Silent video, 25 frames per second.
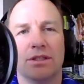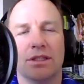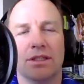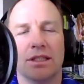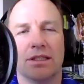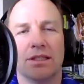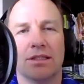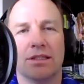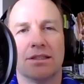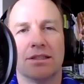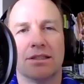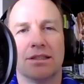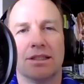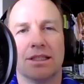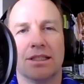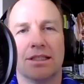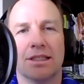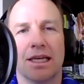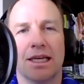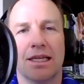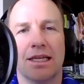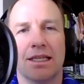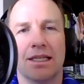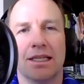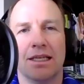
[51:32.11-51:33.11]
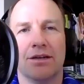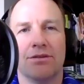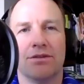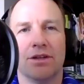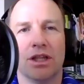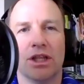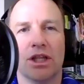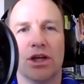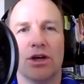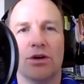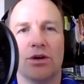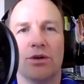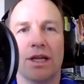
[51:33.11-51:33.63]
we use this this
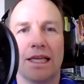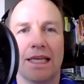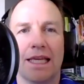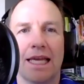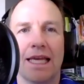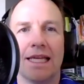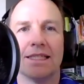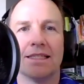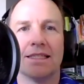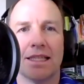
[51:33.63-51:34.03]
idea of a loan